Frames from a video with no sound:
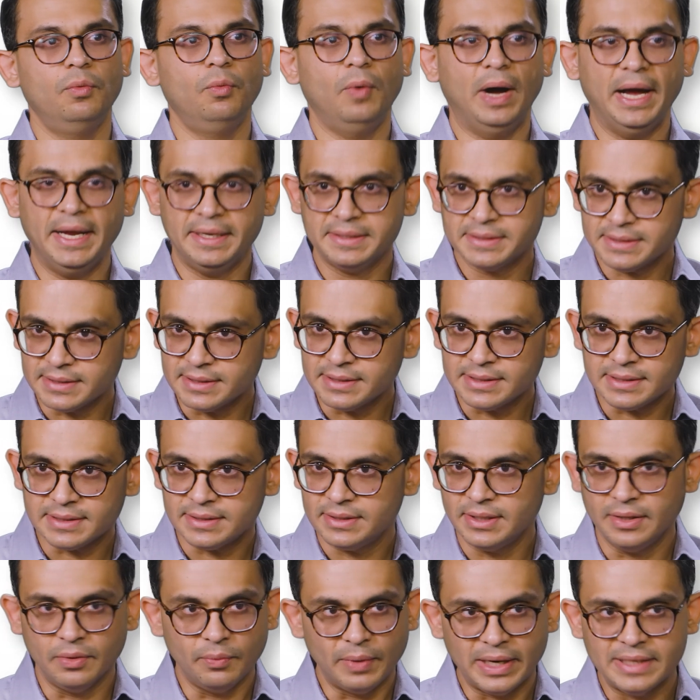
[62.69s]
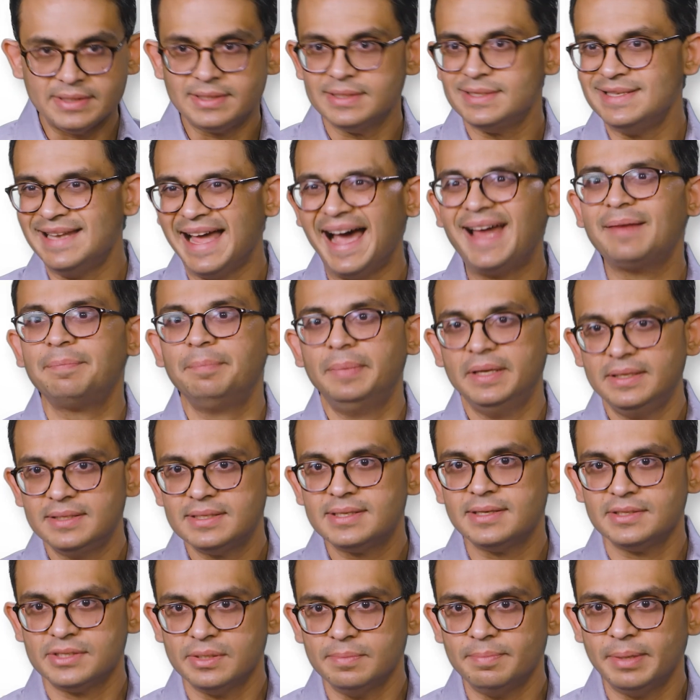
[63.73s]
why has this not been
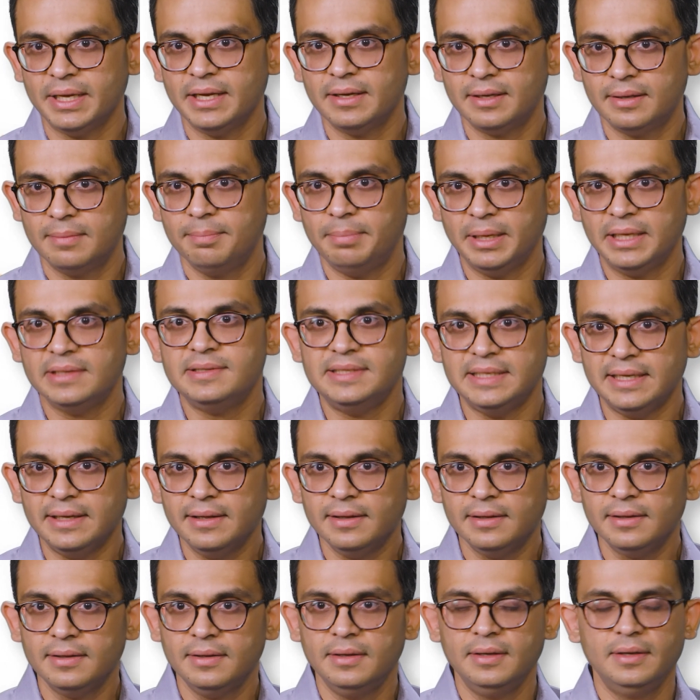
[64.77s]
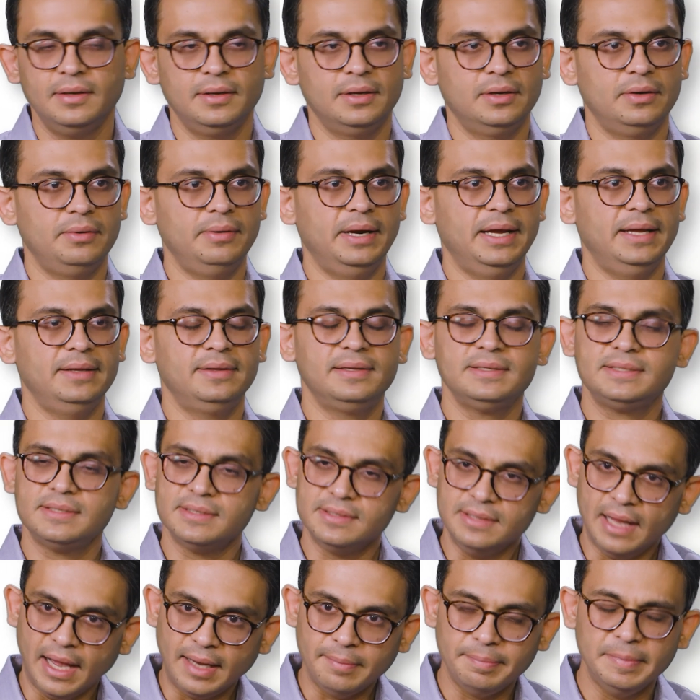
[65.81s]
such a big deal? Right? This has
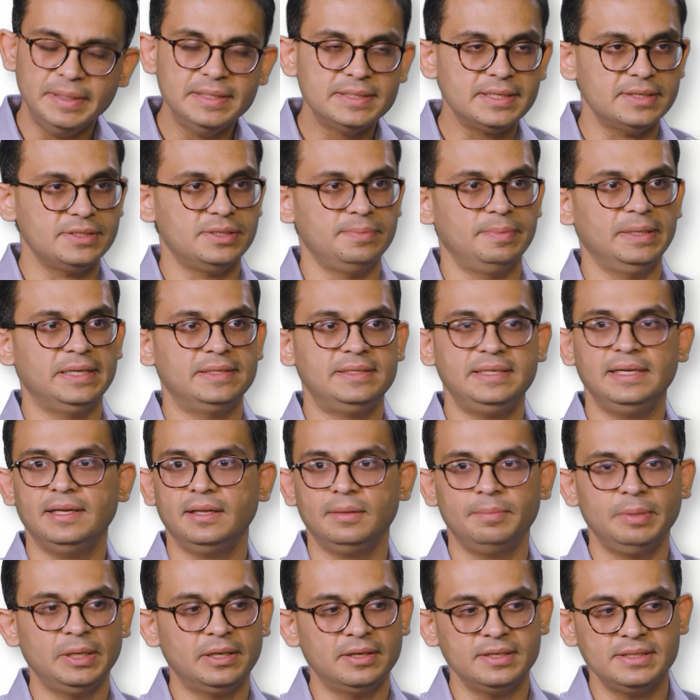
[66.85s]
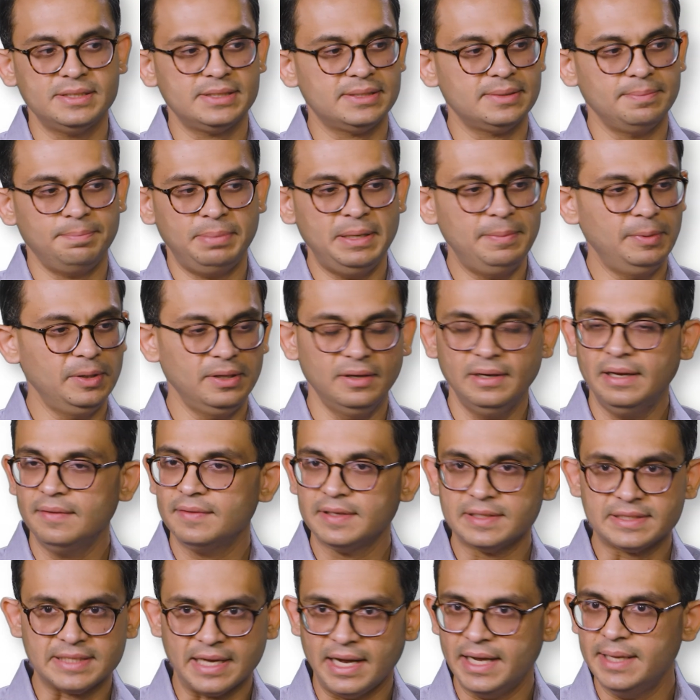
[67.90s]
not been such a big deal because people don't have
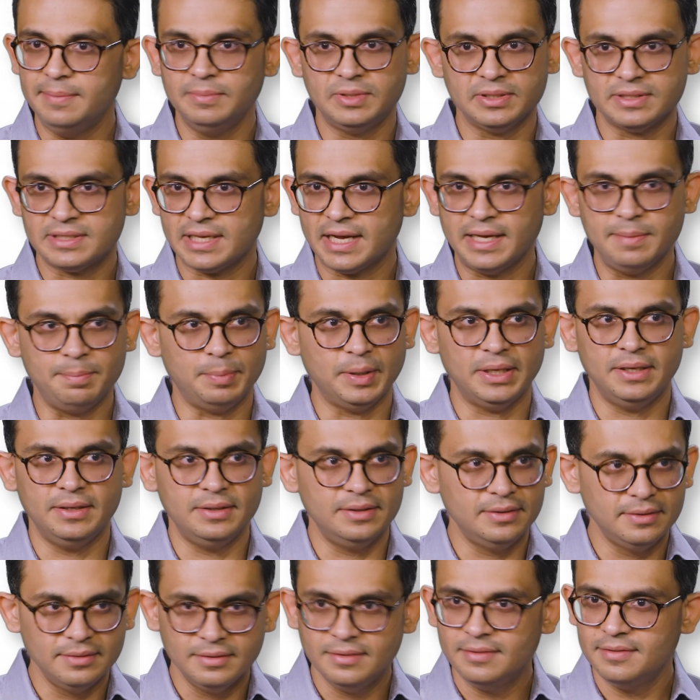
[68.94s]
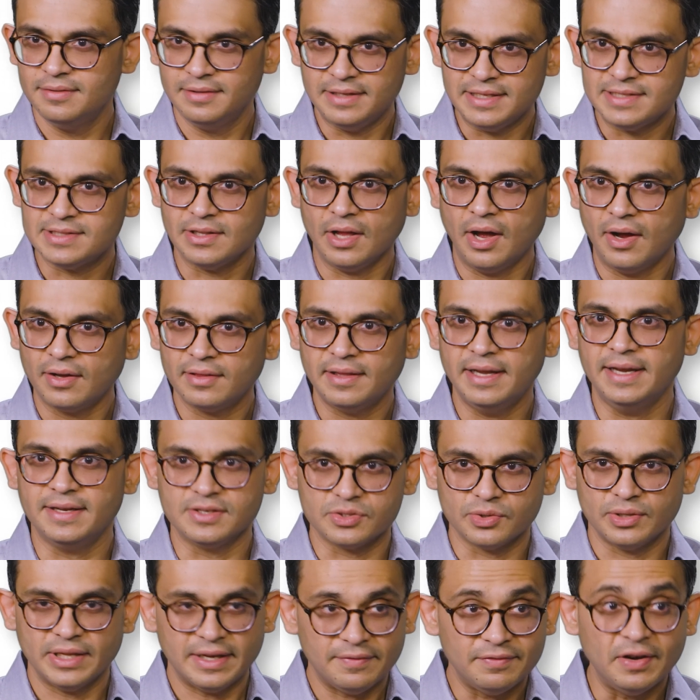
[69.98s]
the time to type in these long things,
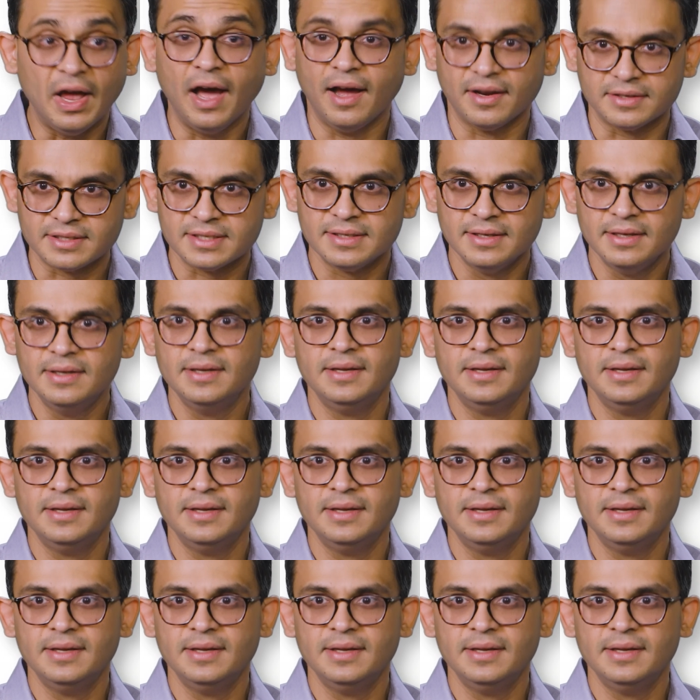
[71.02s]
or they've not.